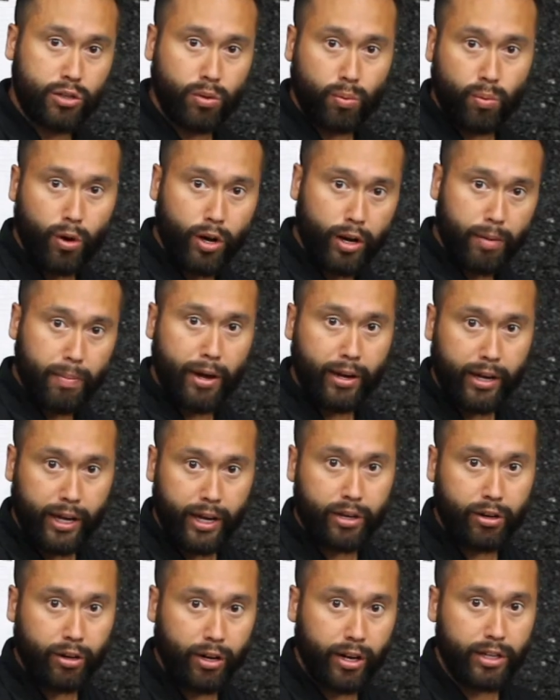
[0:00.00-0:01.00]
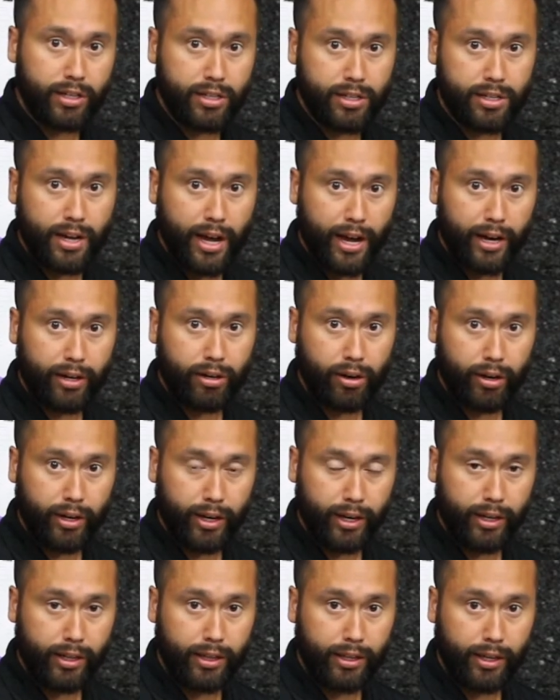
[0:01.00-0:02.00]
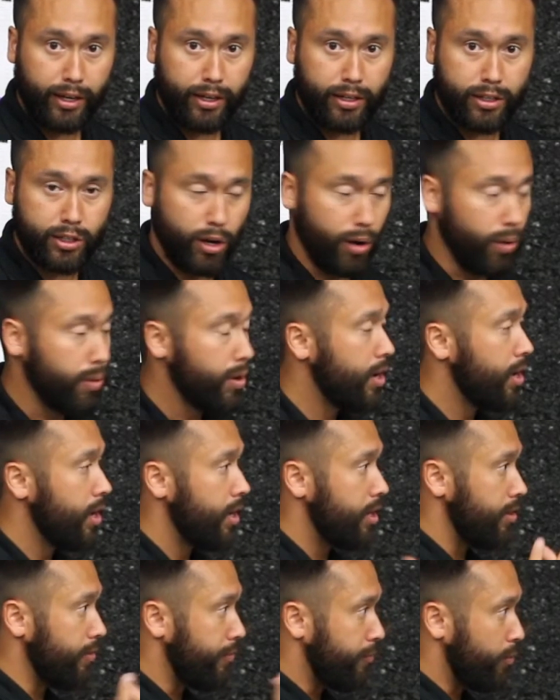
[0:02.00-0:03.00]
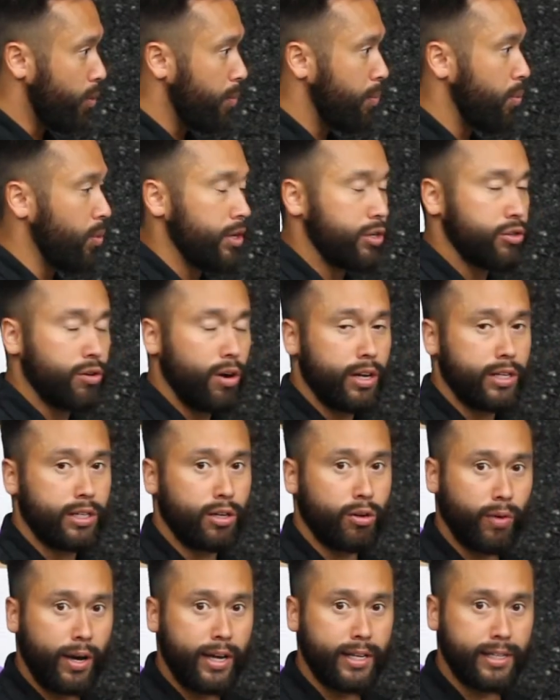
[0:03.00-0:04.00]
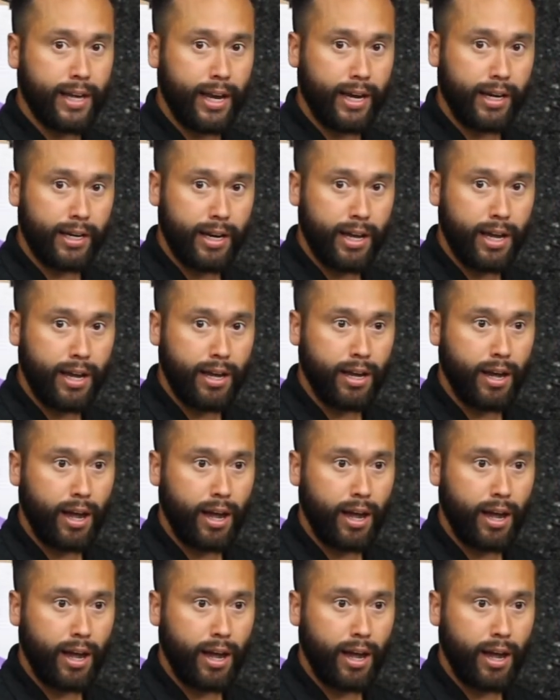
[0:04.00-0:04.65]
or worried about getting your gun snagged on anything. So the 4-point draw is a great technique,